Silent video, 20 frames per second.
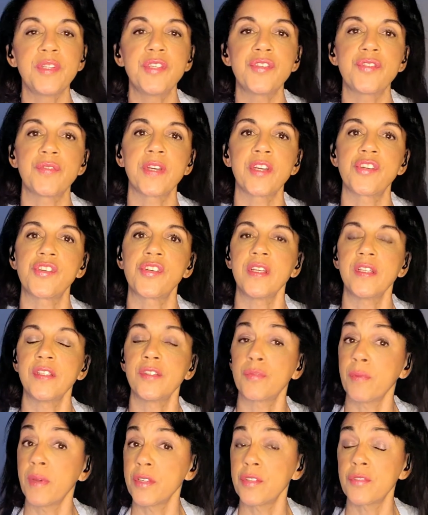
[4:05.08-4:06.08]

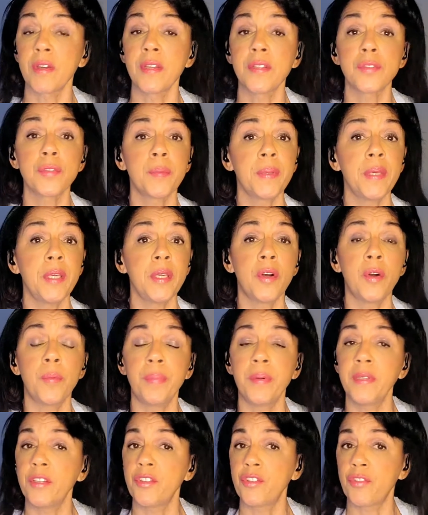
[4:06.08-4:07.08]
restrictions. Restaurants will be
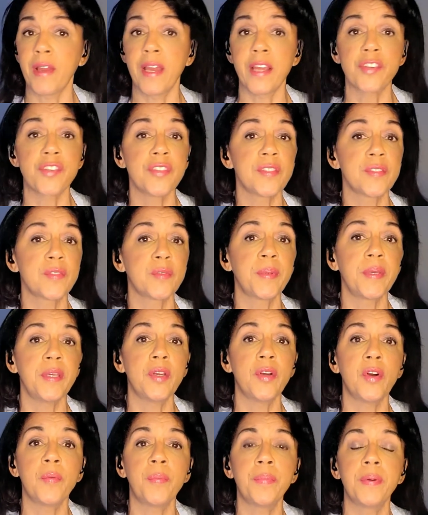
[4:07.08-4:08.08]
open, attractions will
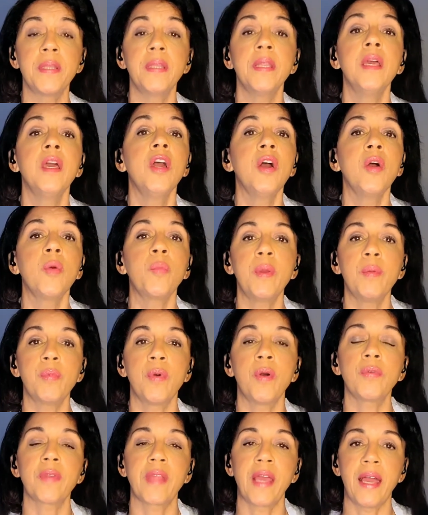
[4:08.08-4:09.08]
be open. We
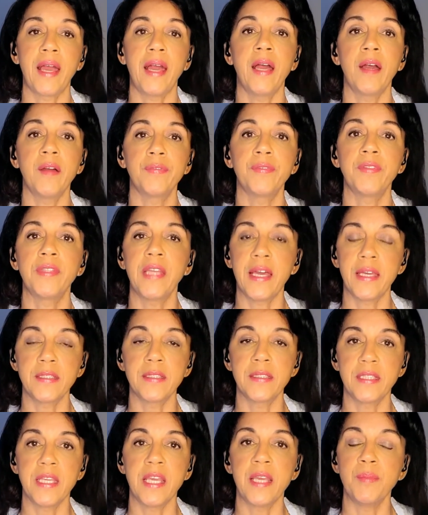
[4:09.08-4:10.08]
won't have
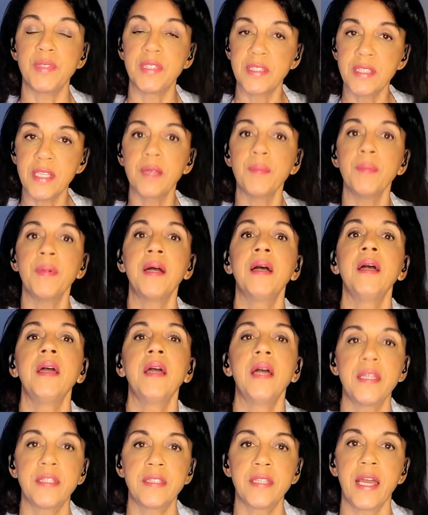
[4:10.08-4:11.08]
that same stigma
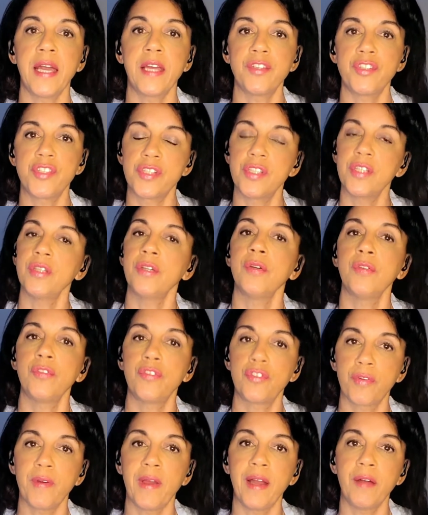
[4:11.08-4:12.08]
attached to
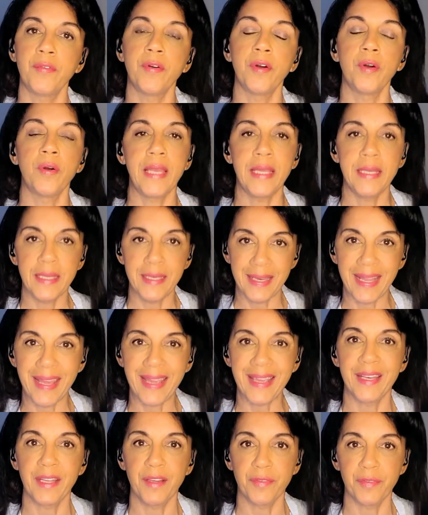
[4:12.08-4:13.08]
travel in a
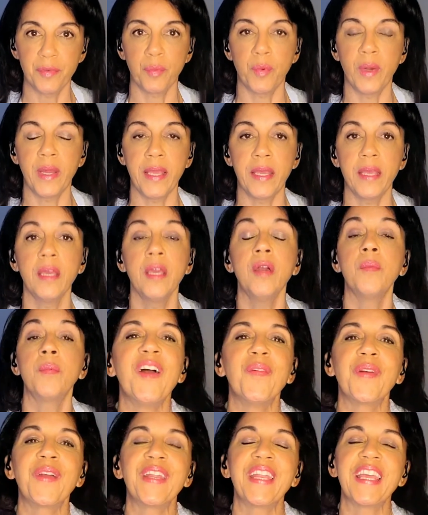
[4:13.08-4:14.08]
negative way.
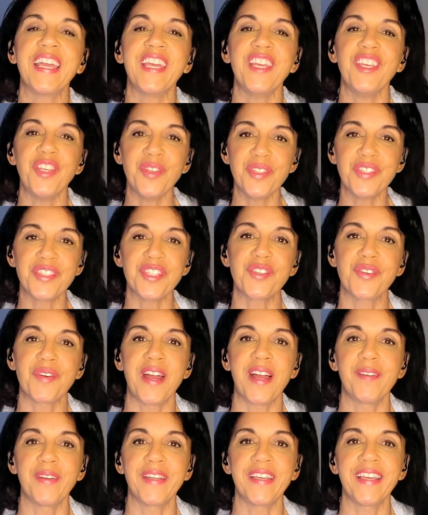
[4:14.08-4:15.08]
We're going to get used to
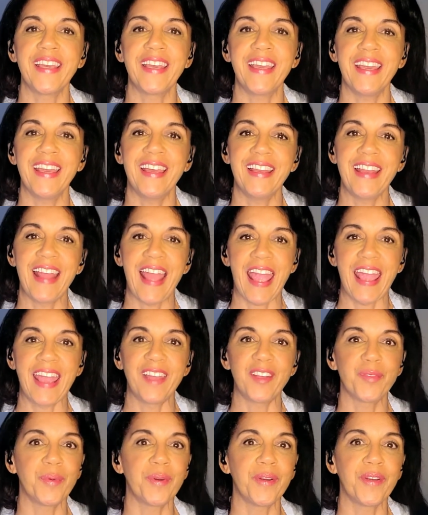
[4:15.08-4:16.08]
traveling again,
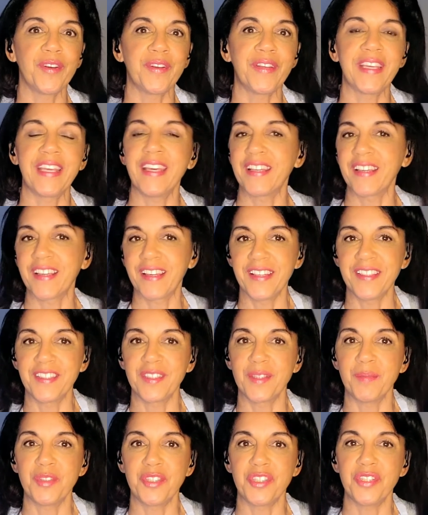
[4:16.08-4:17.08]
and we're going to get
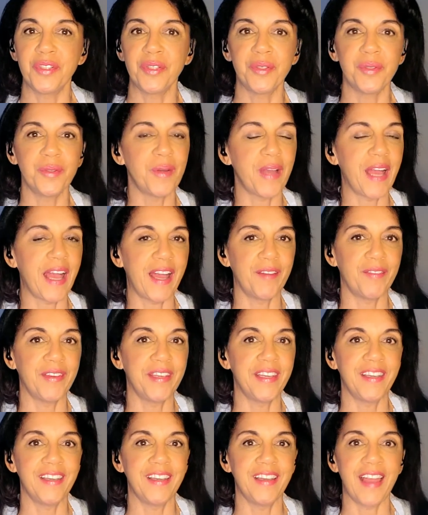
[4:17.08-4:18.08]
accustomed to
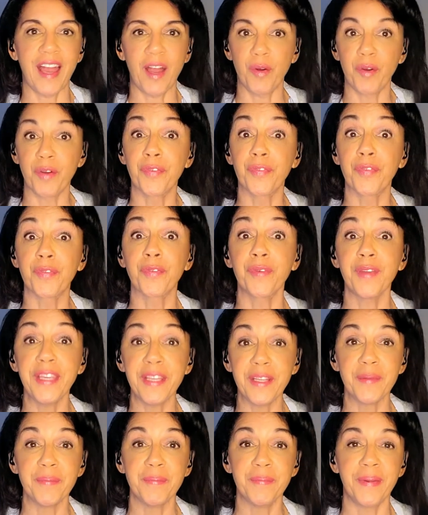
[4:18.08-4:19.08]
having our
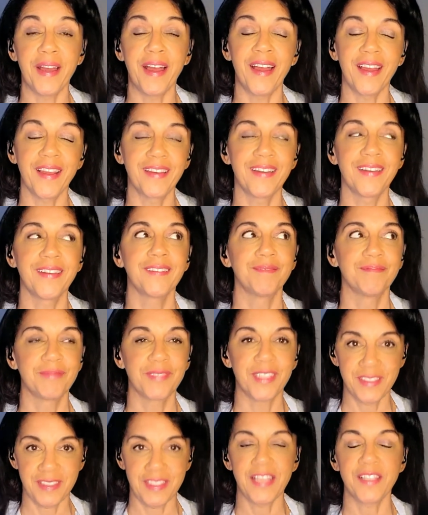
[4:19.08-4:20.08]
freedom back,
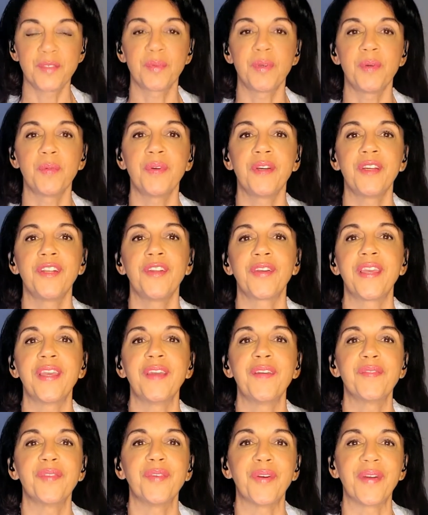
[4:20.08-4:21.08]
because that's what we're
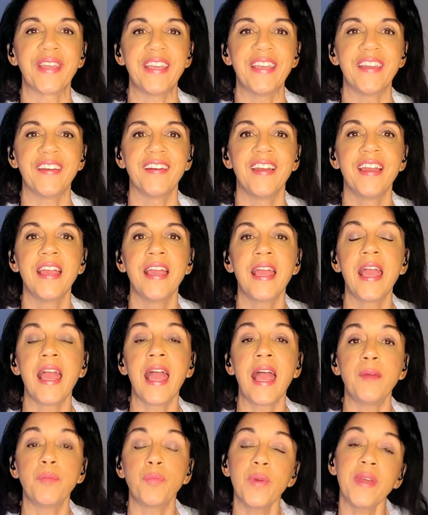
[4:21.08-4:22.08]
looking for here.
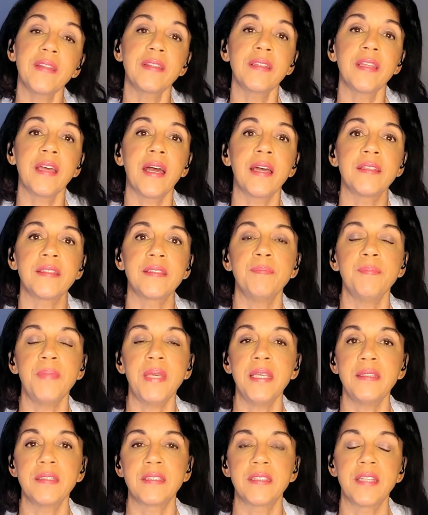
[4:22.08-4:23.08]
And with that
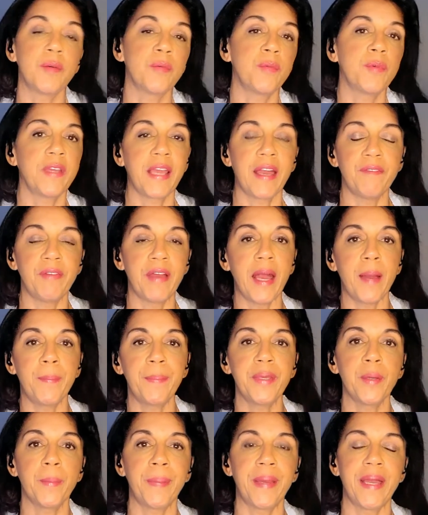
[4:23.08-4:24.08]
means that we have
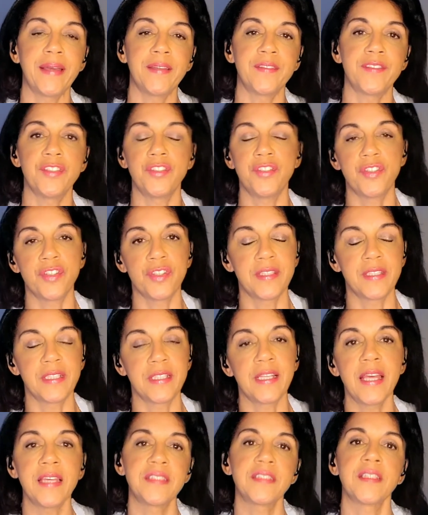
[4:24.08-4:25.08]
happier passengers,
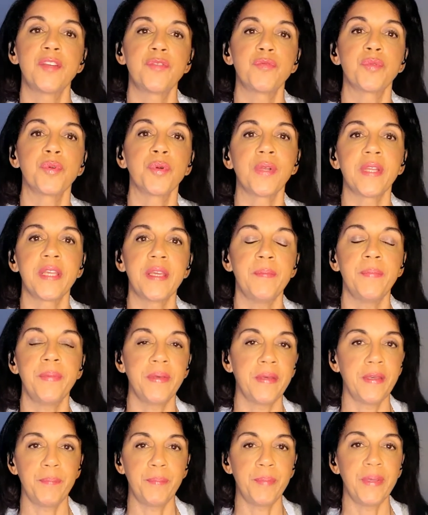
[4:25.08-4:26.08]
less
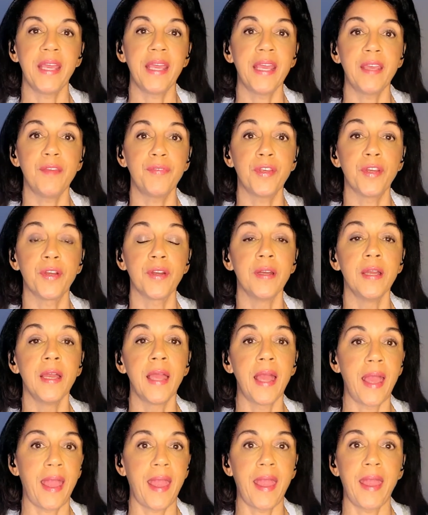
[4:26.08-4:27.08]
unruly behavior,
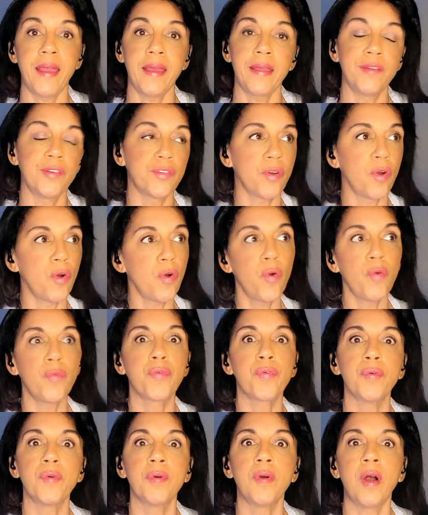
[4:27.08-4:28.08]
and
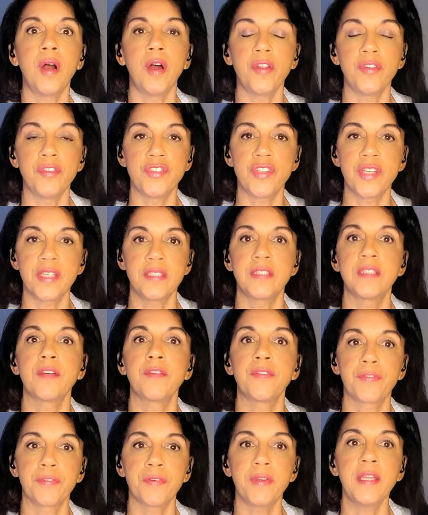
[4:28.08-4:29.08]
overall just the
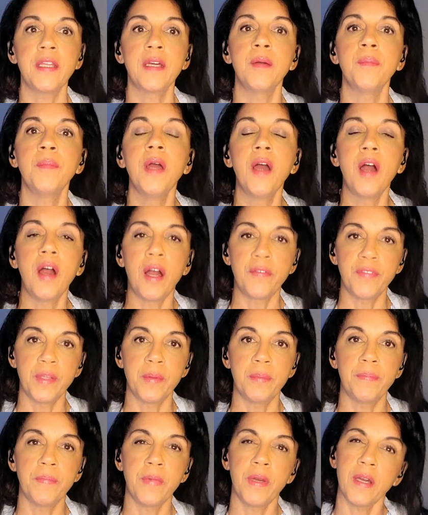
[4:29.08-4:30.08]
freedom of
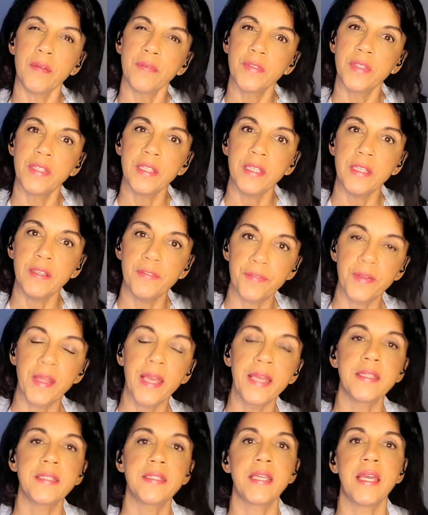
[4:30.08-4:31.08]
the
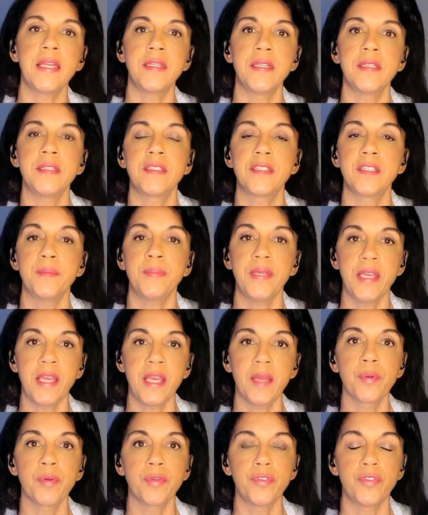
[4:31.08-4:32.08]
flight attendants to be
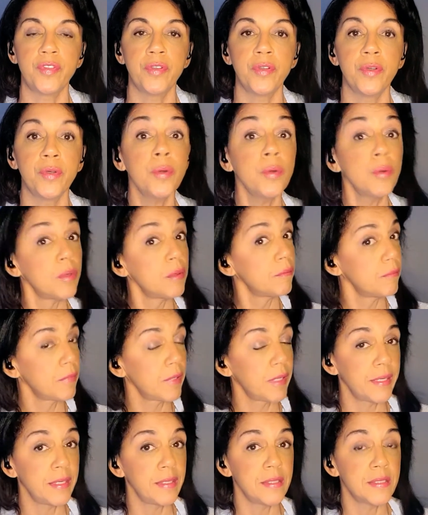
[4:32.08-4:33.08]
able to,
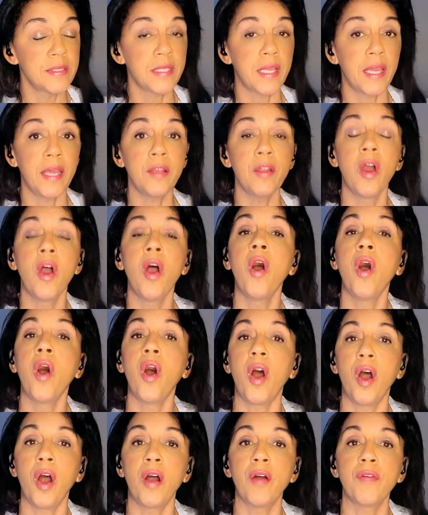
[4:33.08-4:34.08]
like it said,
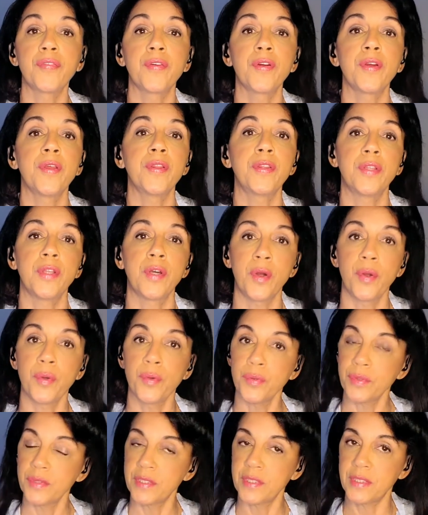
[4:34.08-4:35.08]
offer
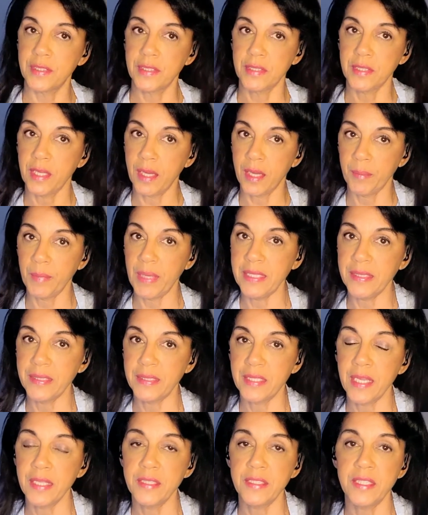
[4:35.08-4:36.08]
those
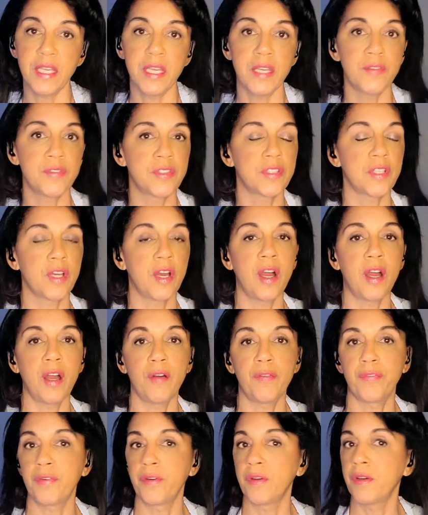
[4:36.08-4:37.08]
incentives,
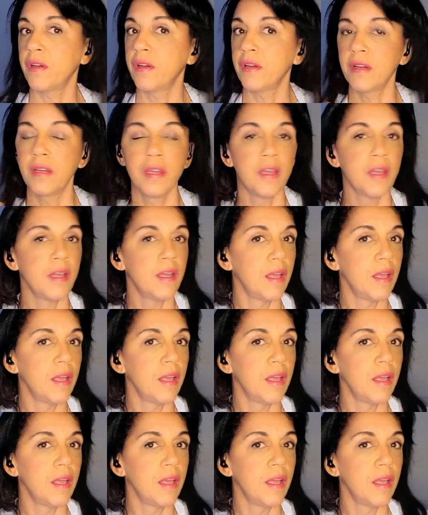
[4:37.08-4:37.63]
offer